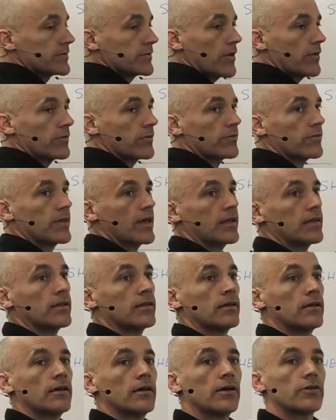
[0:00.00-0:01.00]
so that that
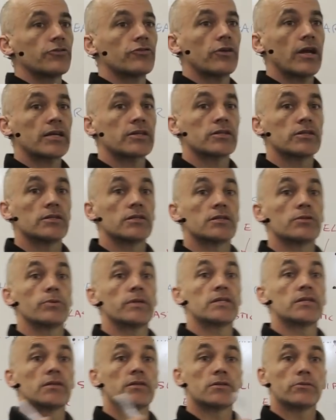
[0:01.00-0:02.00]
attraction
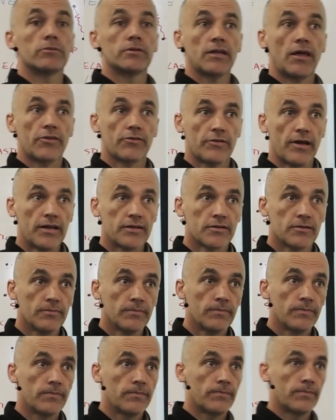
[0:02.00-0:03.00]
switches to another
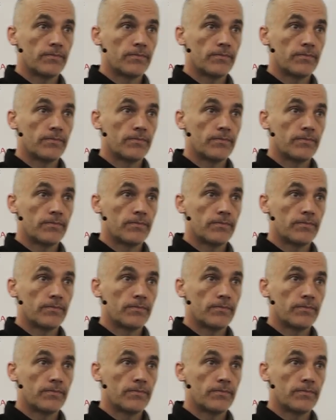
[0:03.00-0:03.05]
atom,